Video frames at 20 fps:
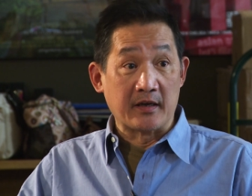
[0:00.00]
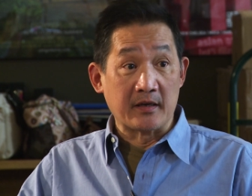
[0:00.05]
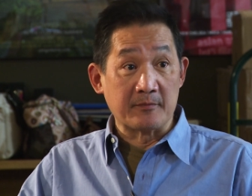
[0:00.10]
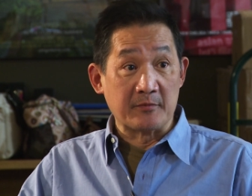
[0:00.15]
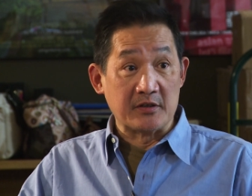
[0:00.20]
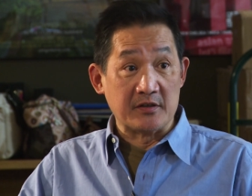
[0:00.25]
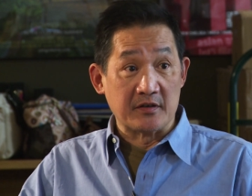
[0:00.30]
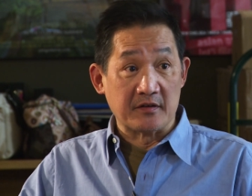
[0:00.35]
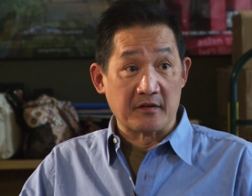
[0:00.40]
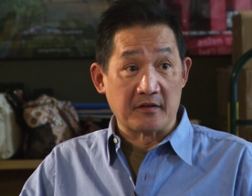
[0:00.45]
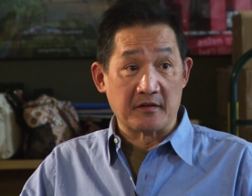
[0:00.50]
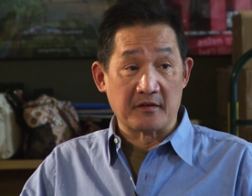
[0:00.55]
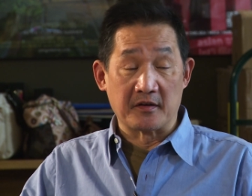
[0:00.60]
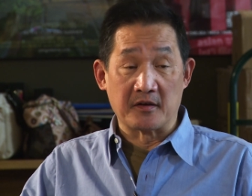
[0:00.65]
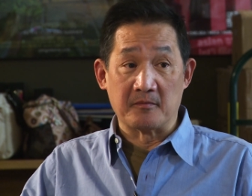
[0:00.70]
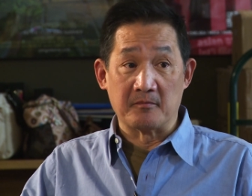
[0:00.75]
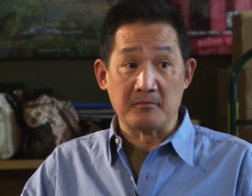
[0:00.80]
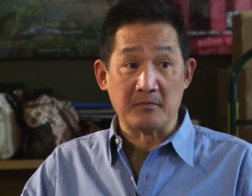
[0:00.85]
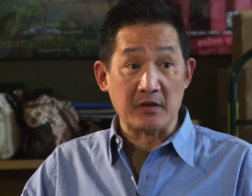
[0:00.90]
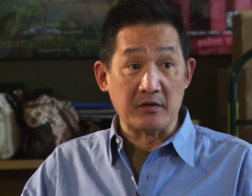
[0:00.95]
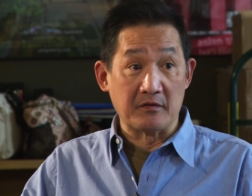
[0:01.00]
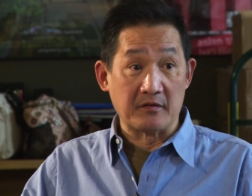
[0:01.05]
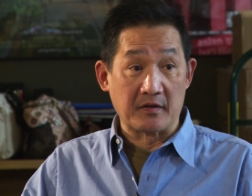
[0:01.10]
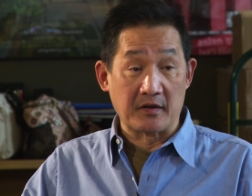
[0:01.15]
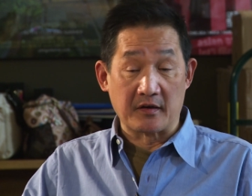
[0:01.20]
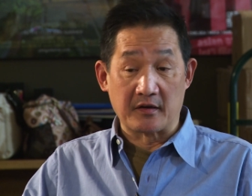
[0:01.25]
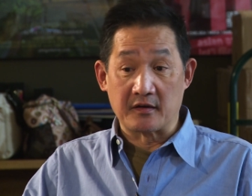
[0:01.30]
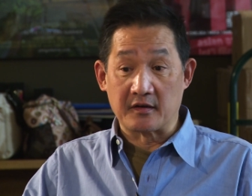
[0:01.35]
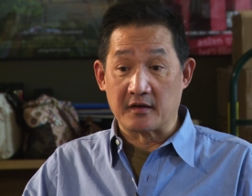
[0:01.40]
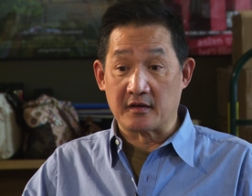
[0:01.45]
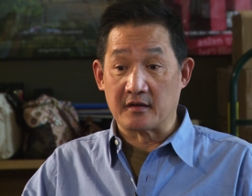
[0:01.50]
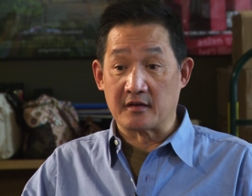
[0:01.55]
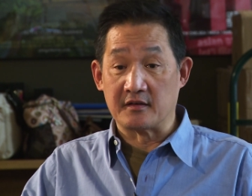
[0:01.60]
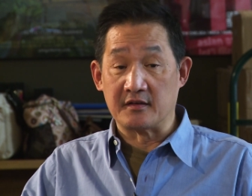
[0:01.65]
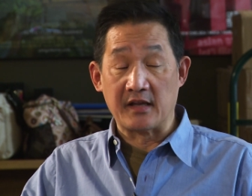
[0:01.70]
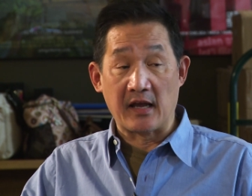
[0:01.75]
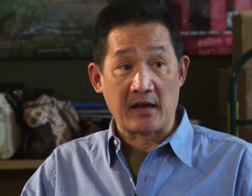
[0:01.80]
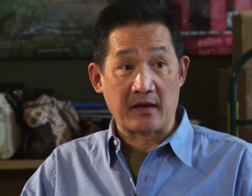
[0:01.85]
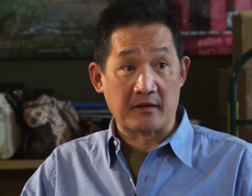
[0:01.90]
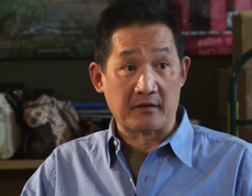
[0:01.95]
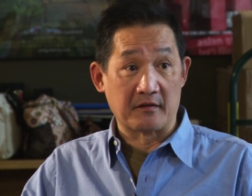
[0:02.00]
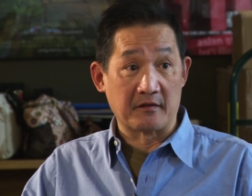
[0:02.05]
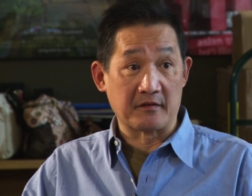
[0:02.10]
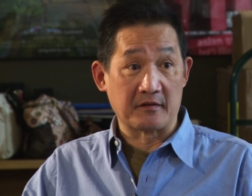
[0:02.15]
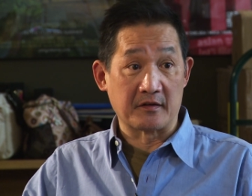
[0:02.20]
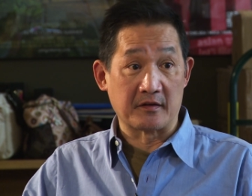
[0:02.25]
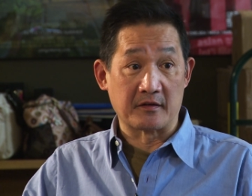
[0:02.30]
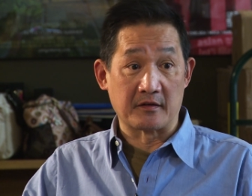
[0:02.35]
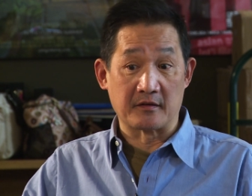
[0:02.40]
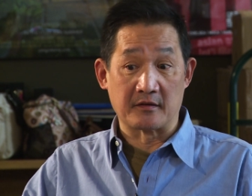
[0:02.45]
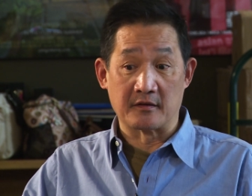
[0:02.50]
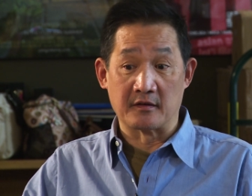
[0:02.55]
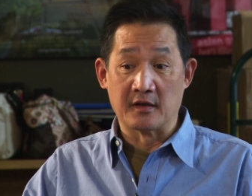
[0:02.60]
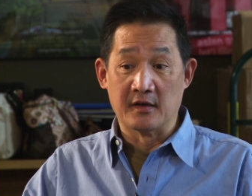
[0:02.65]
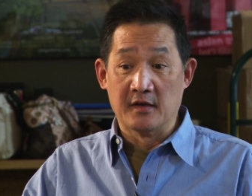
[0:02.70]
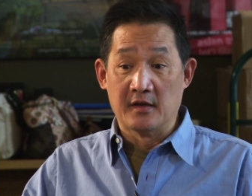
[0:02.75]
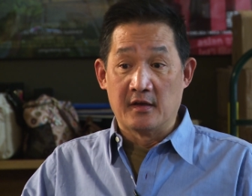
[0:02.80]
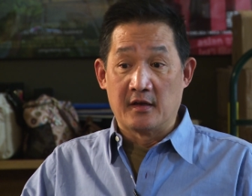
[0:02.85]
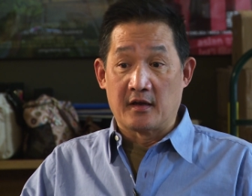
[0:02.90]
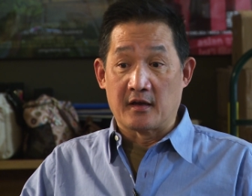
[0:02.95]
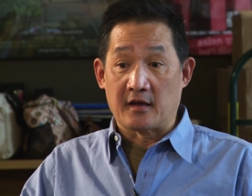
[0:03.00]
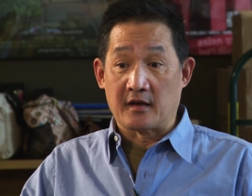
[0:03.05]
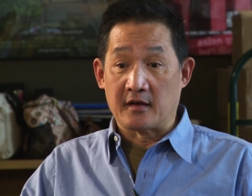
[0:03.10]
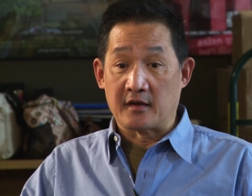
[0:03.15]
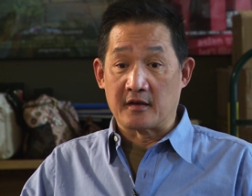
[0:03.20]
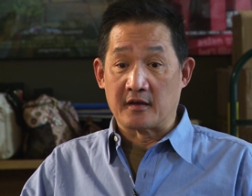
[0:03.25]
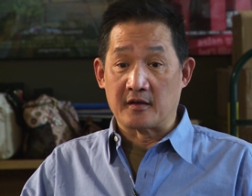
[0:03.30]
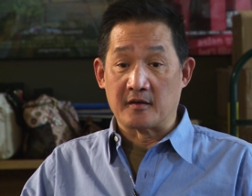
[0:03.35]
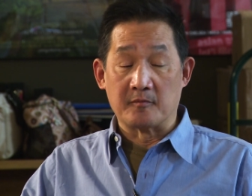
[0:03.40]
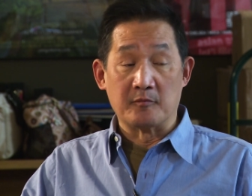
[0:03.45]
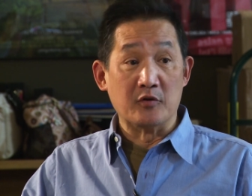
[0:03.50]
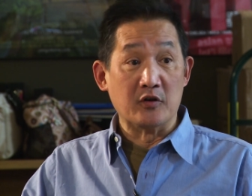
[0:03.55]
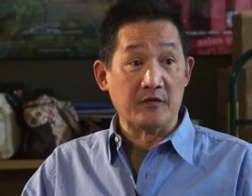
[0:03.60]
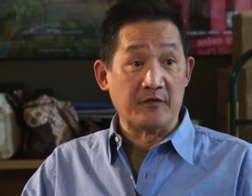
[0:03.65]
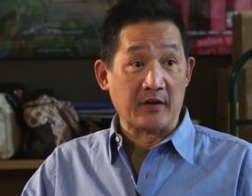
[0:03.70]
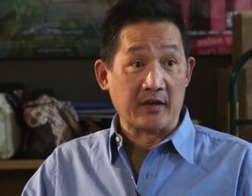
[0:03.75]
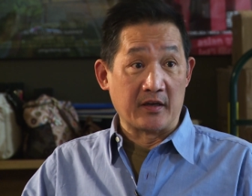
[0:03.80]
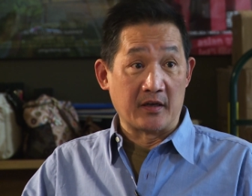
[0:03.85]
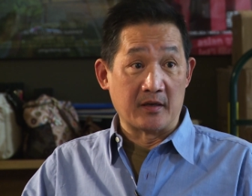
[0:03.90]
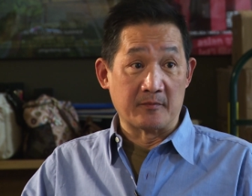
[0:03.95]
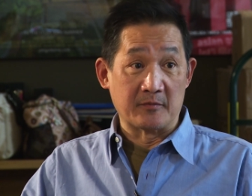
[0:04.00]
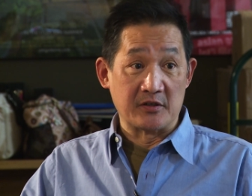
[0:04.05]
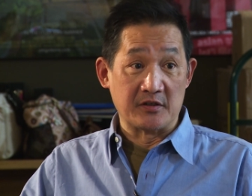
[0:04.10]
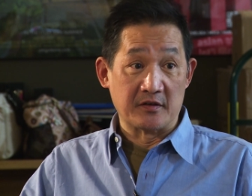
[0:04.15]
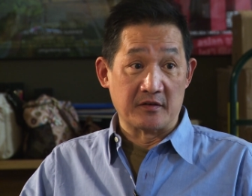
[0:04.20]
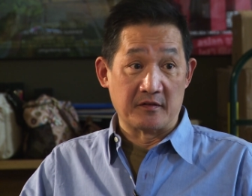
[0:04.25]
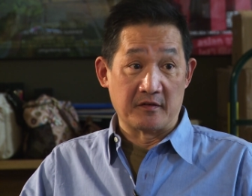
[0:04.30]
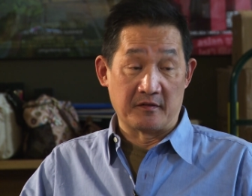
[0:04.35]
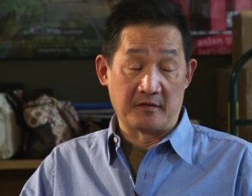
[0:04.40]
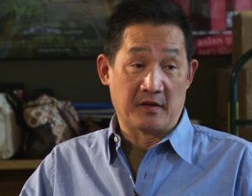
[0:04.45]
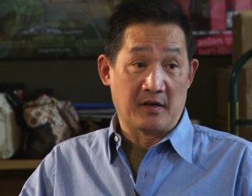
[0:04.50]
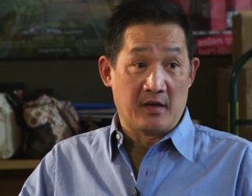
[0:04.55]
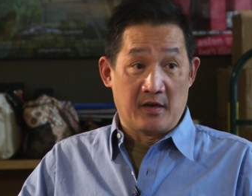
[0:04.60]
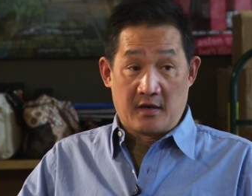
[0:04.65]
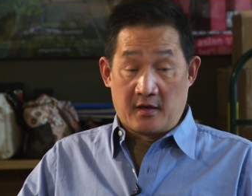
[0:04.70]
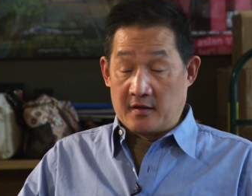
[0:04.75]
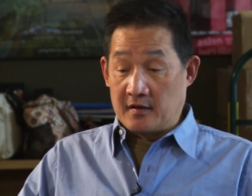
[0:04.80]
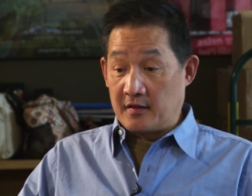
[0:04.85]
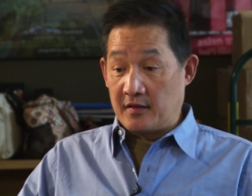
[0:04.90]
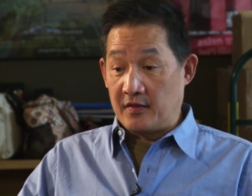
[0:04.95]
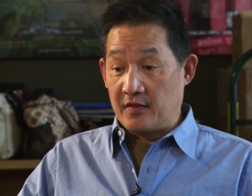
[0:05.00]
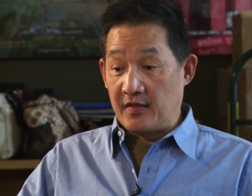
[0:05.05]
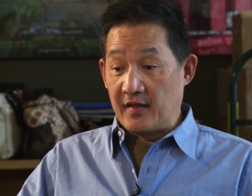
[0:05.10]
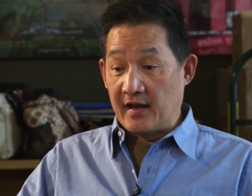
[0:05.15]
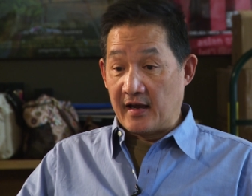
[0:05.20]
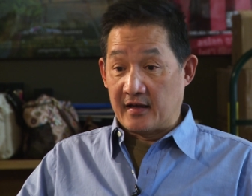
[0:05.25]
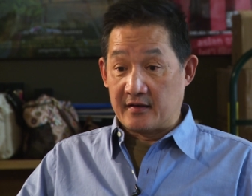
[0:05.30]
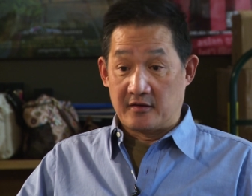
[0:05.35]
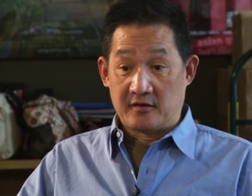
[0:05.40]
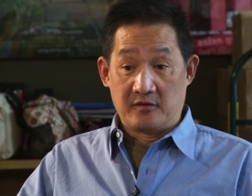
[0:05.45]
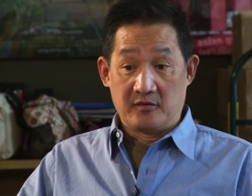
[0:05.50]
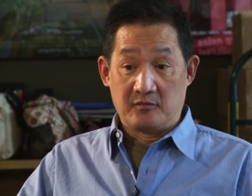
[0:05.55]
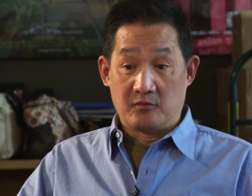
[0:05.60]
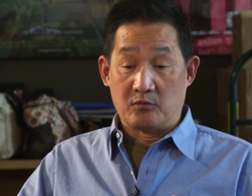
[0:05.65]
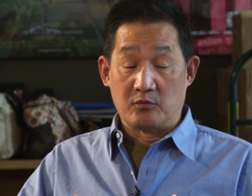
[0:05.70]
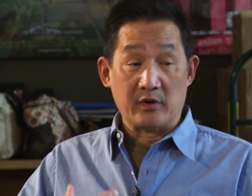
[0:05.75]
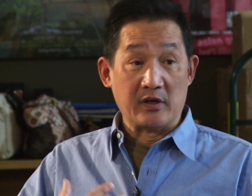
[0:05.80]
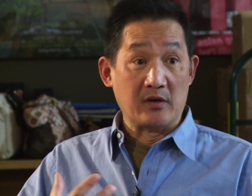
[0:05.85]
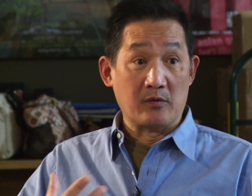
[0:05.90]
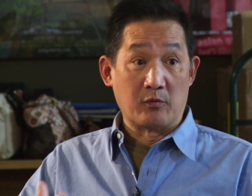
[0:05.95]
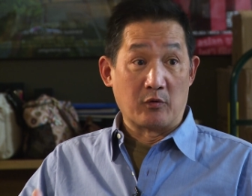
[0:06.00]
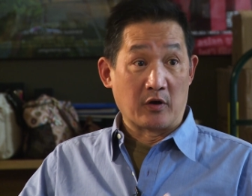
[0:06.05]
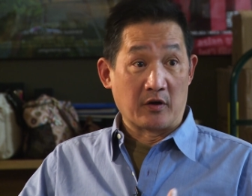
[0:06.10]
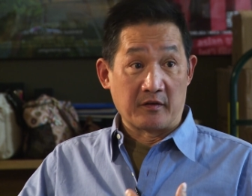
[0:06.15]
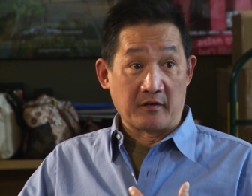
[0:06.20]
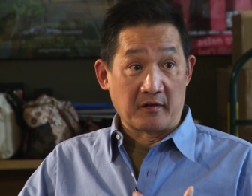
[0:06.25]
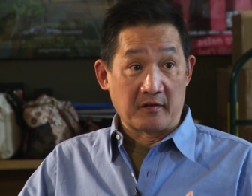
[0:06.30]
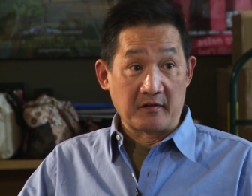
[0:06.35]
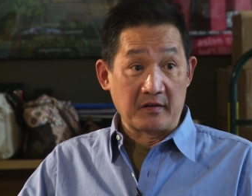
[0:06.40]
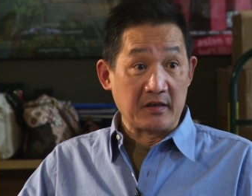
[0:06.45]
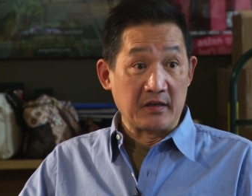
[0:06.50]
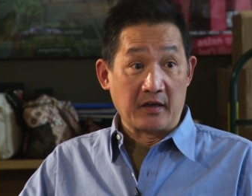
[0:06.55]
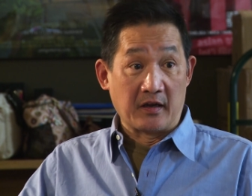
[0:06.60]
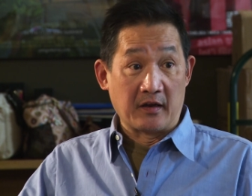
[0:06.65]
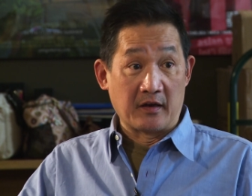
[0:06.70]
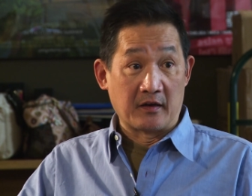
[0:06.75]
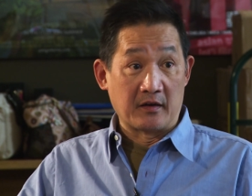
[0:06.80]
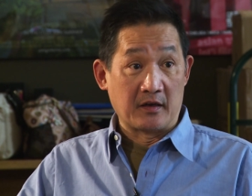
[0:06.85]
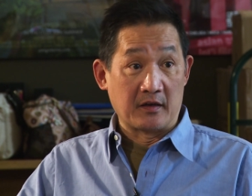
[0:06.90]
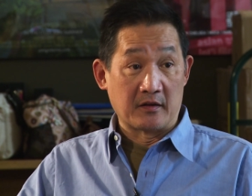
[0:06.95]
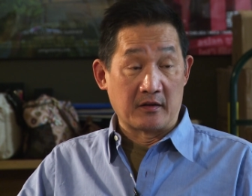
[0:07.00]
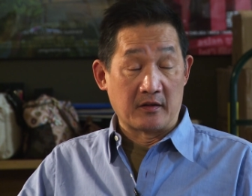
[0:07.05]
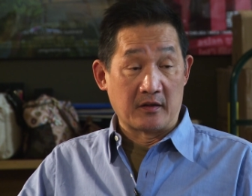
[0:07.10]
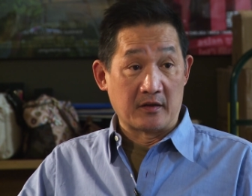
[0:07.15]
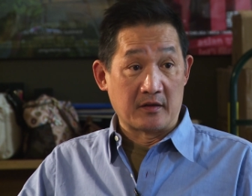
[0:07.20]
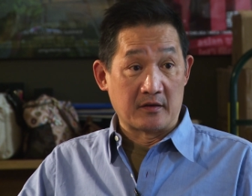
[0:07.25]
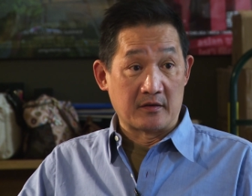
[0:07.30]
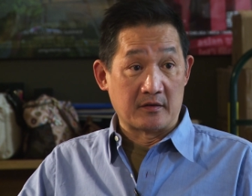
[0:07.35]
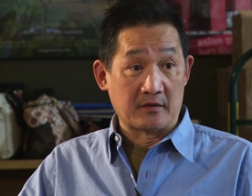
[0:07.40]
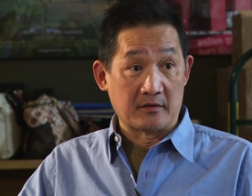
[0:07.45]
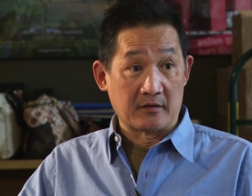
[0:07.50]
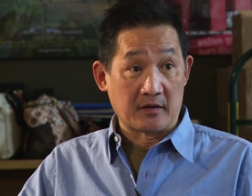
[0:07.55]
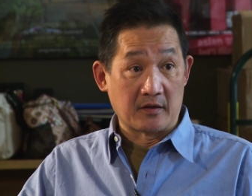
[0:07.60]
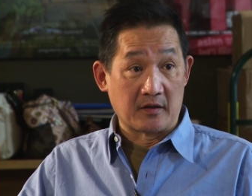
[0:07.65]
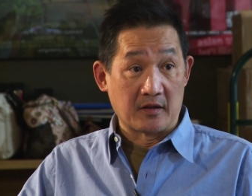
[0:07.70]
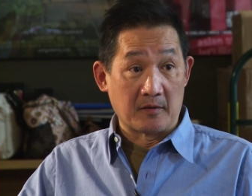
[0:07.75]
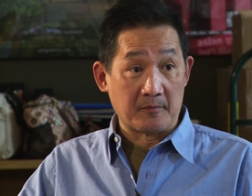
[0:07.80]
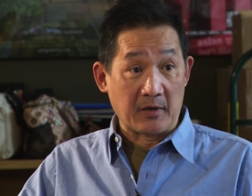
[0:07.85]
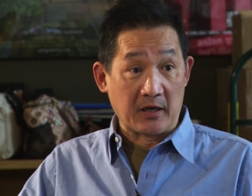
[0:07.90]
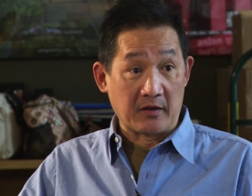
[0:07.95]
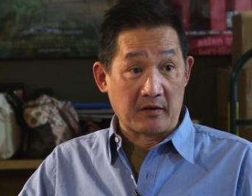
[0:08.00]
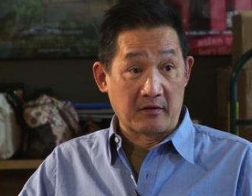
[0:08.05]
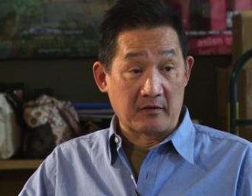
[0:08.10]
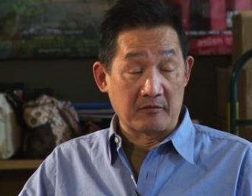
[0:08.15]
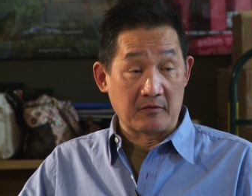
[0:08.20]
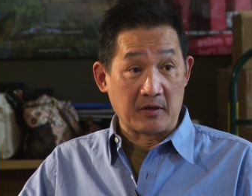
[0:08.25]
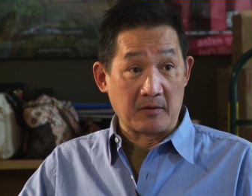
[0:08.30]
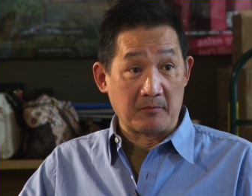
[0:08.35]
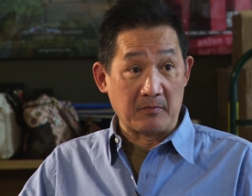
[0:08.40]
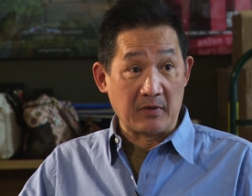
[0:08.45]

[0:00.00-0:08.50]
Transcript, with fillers: images and music and dance and and moving images that we weren't seeing in the in the mainstream